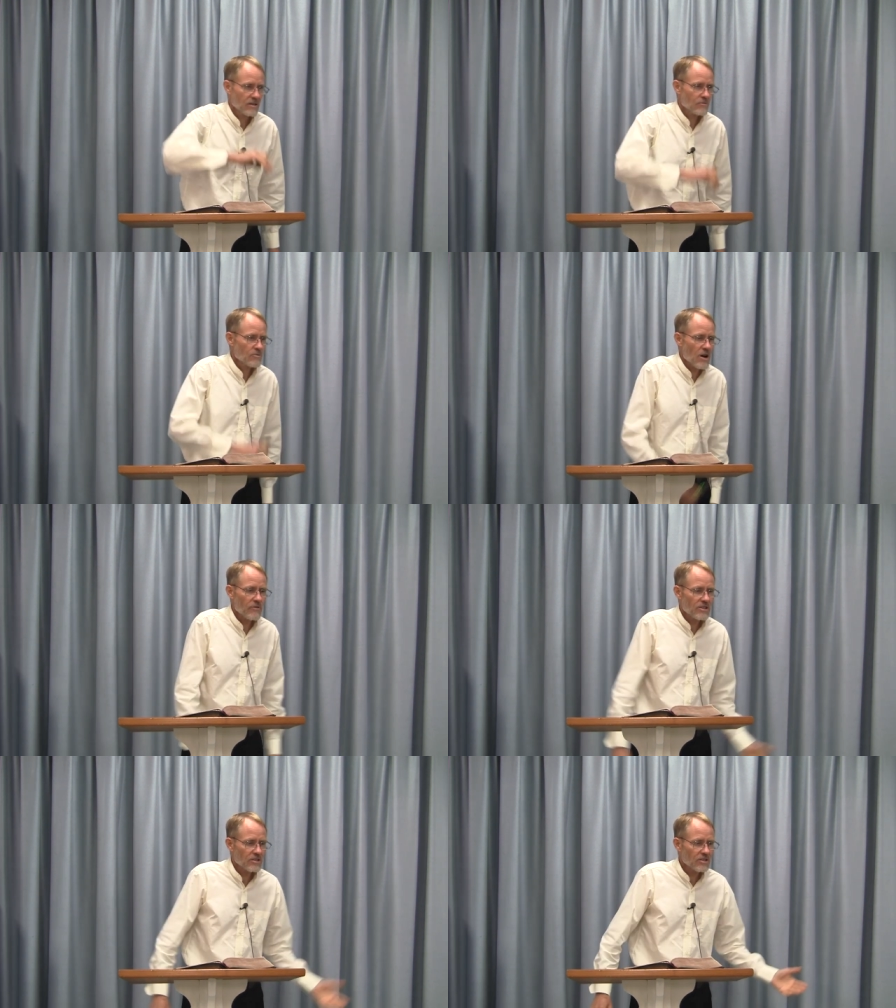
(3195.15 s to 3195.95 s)

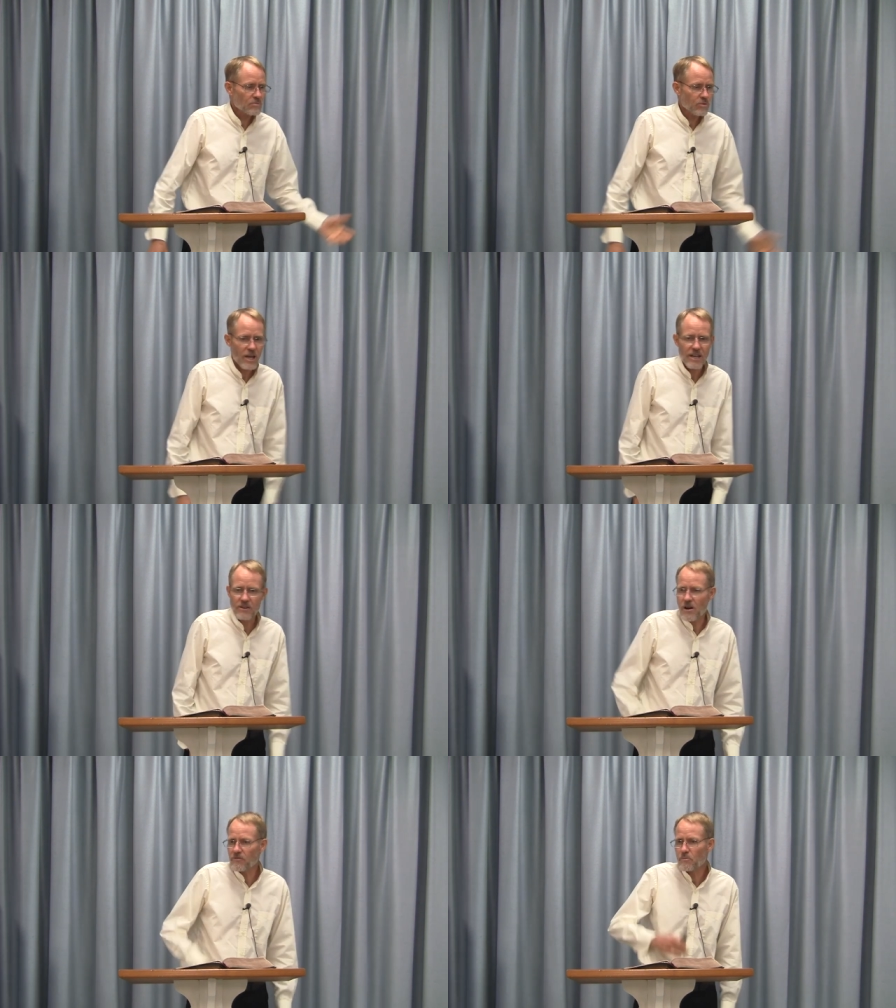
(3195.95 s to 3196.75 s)
wherever this is playing,
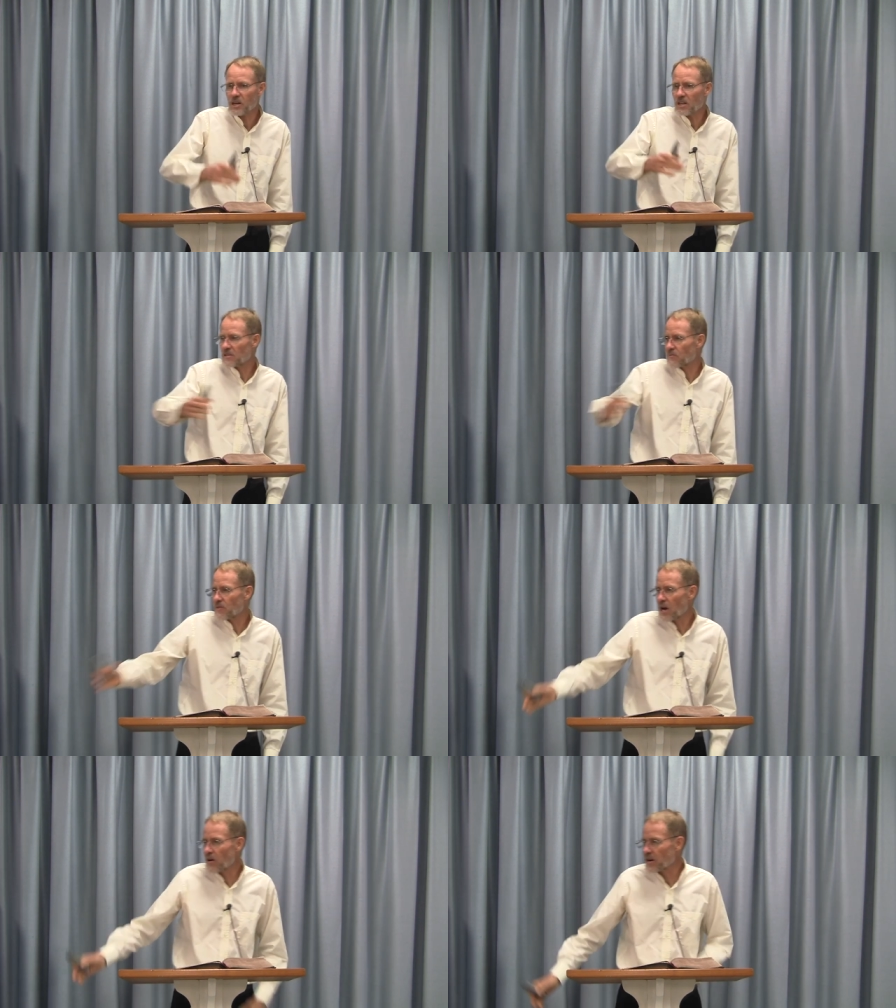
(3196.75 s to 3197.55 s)
or everybody in the
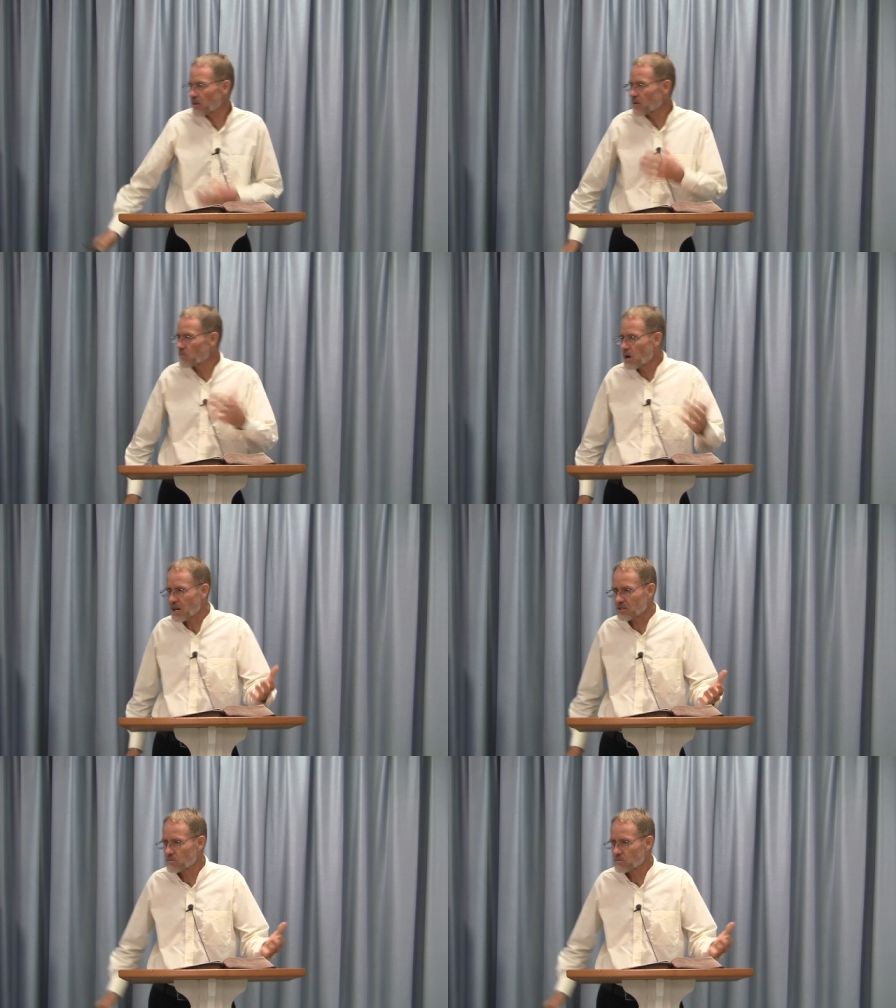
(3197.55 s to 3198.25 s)
ferry or the bus,